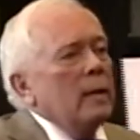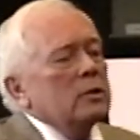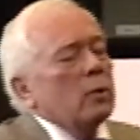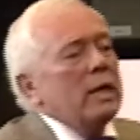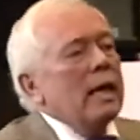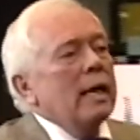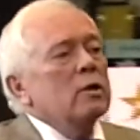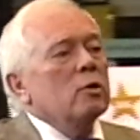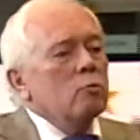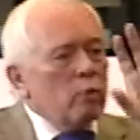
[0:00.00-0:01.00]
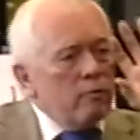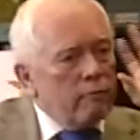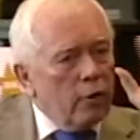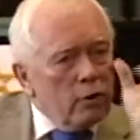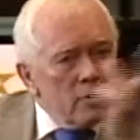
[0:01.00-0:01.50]
So he had to
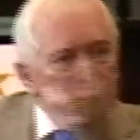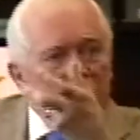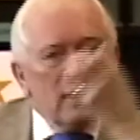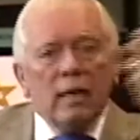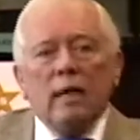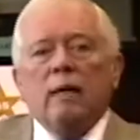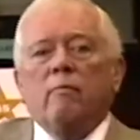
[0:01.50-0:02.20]
reverse the thinking